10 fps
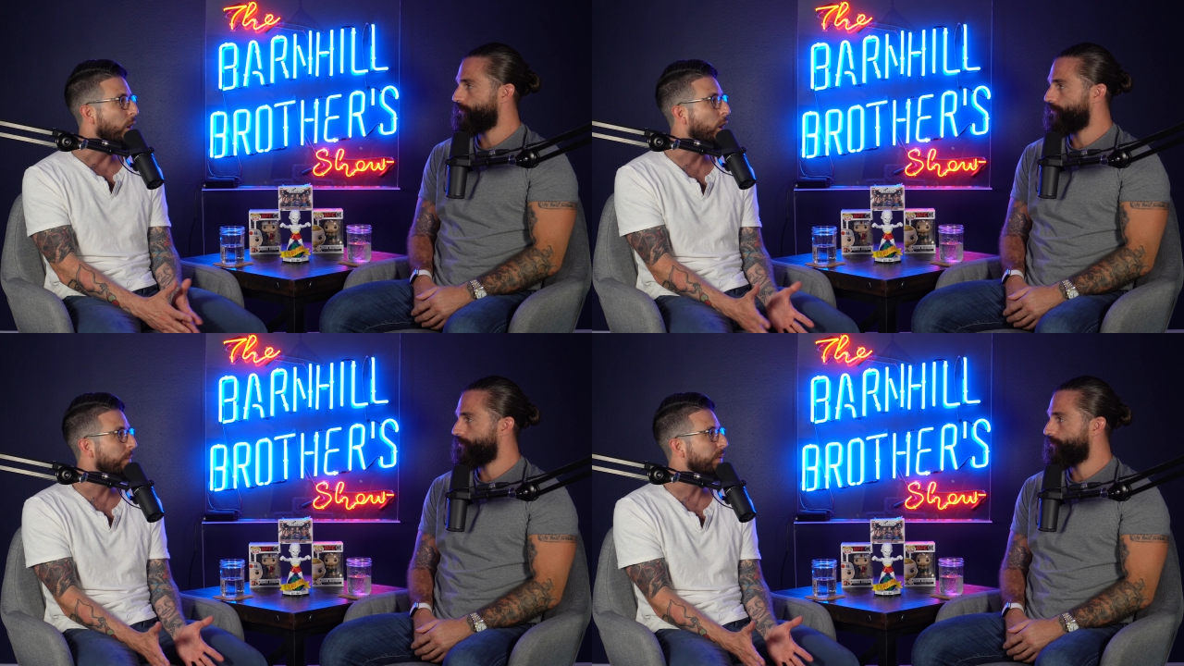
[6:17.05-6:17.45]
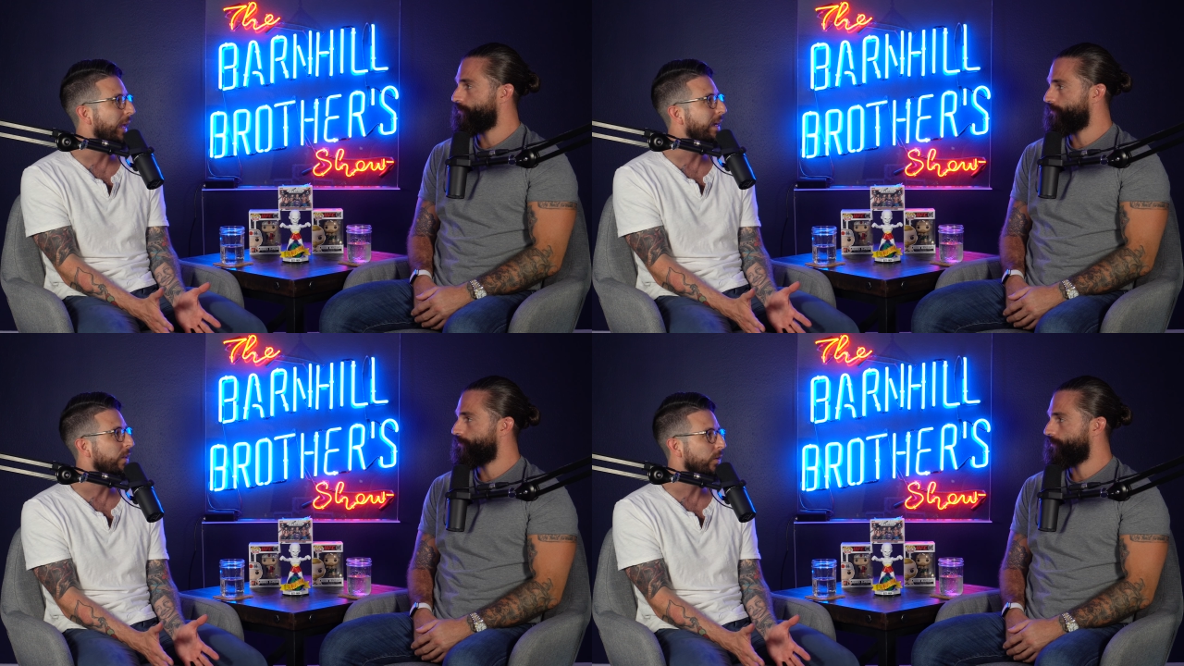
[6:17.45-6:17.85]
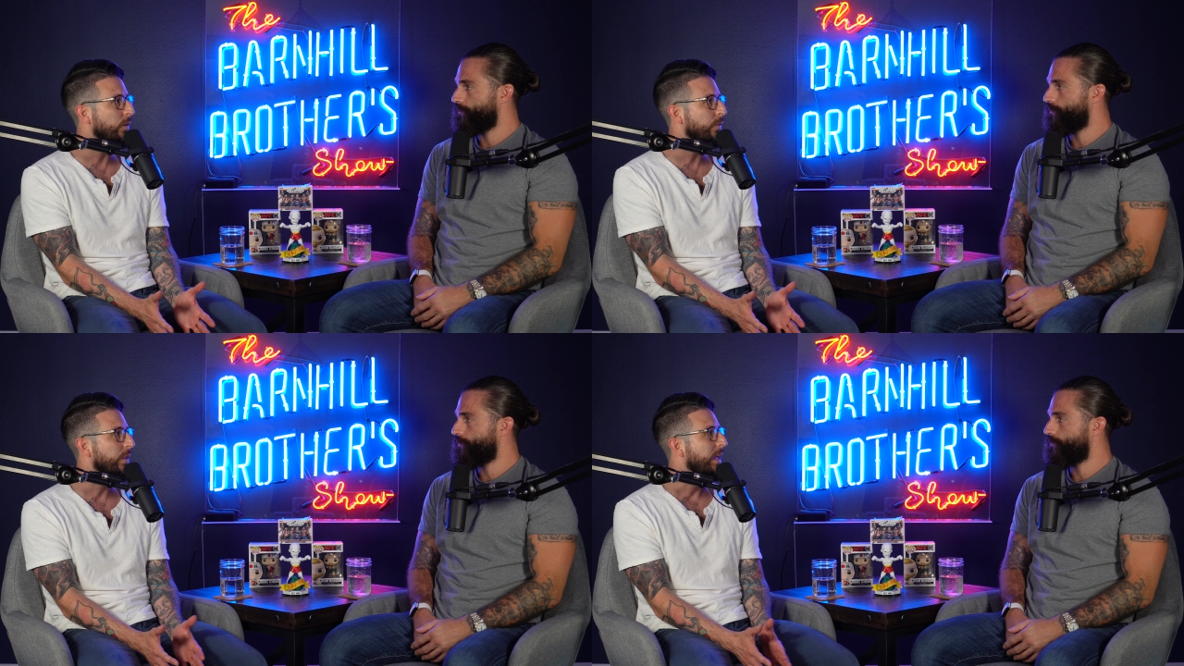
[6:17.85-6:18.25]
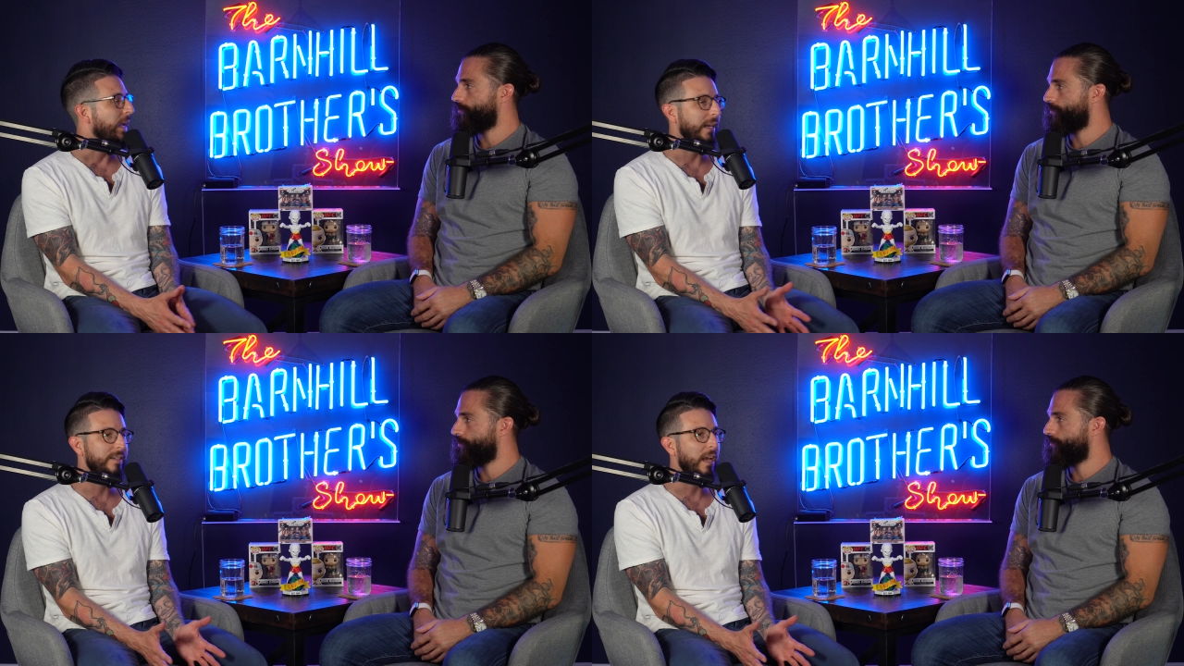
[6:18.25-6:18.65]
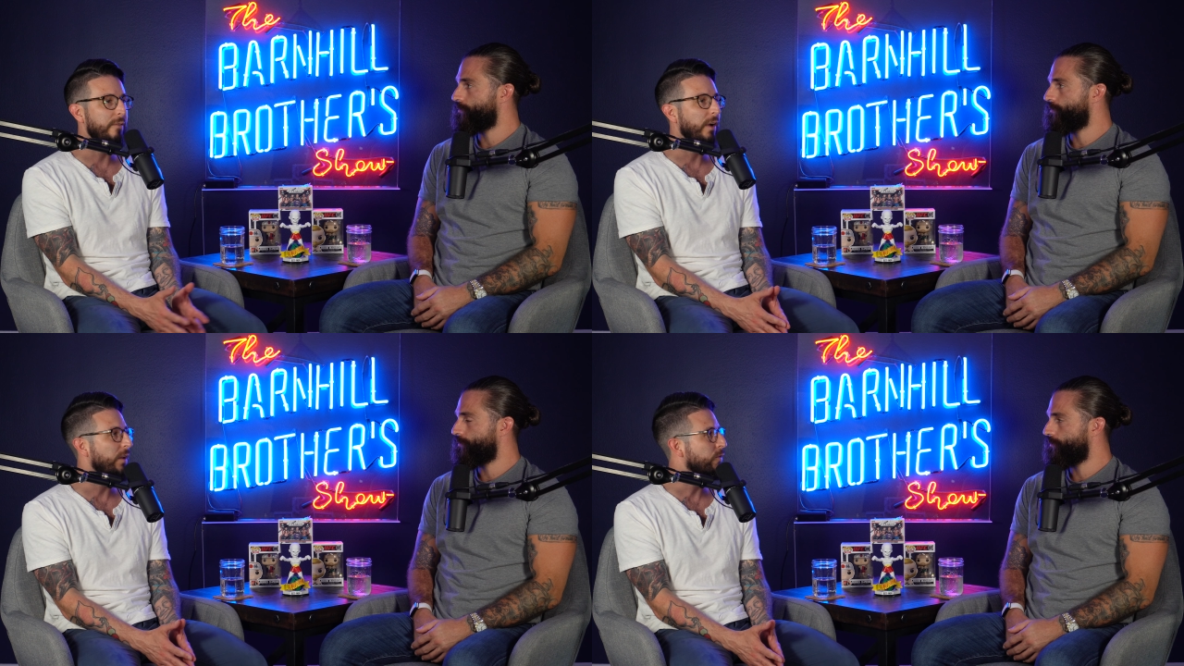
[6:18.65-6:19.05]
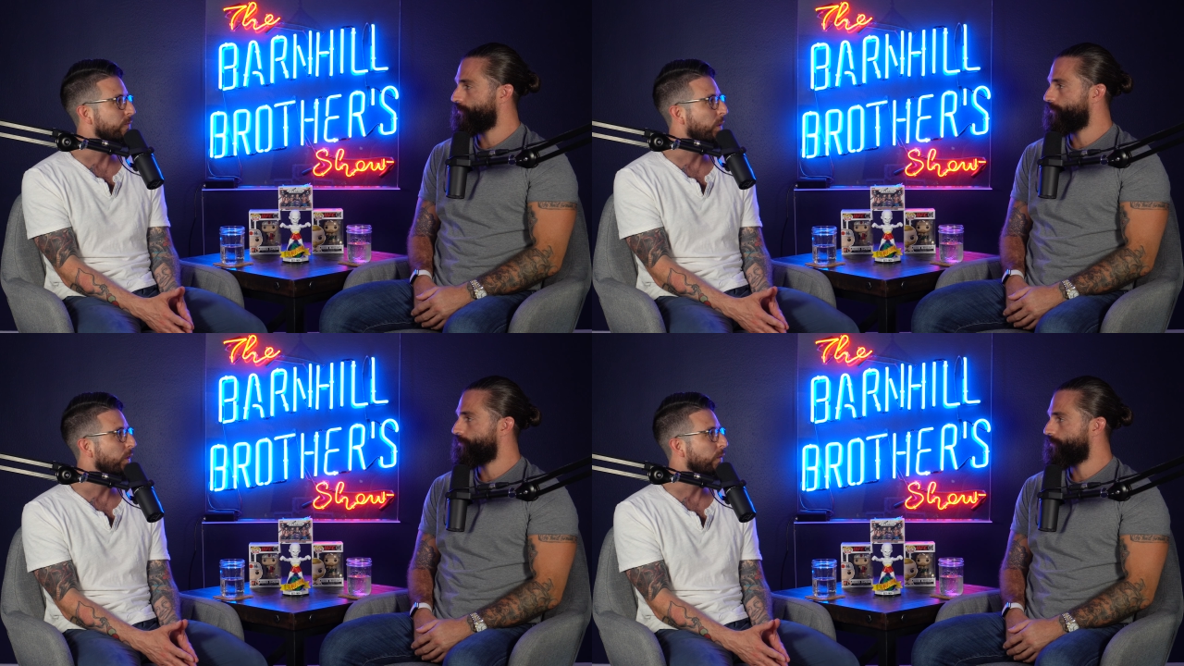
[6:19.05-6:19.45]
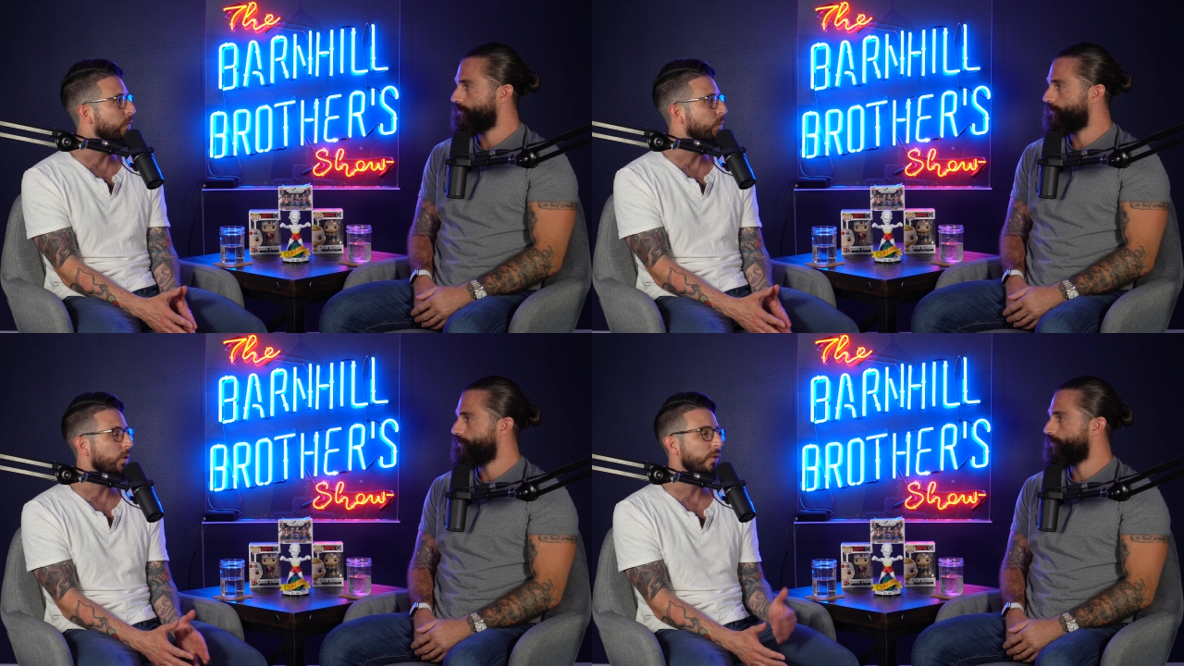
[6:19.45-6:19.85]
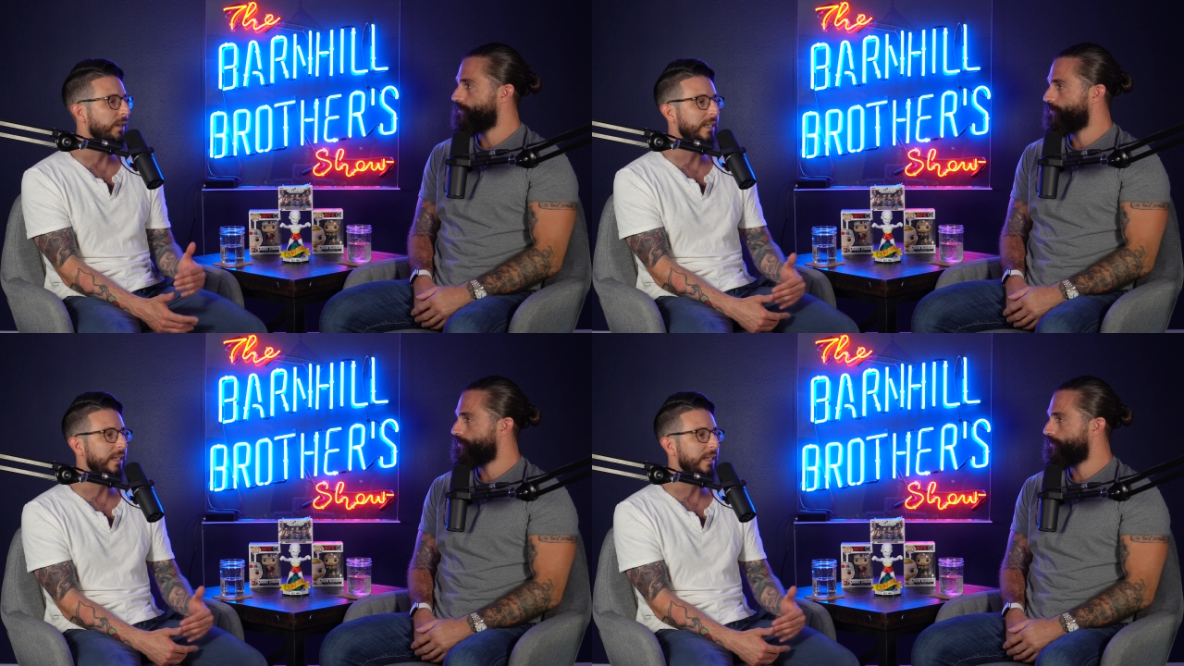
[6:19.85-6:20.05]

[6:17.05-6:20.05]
Speaker 1: on planet Earth, and he's got fighters from all over the world.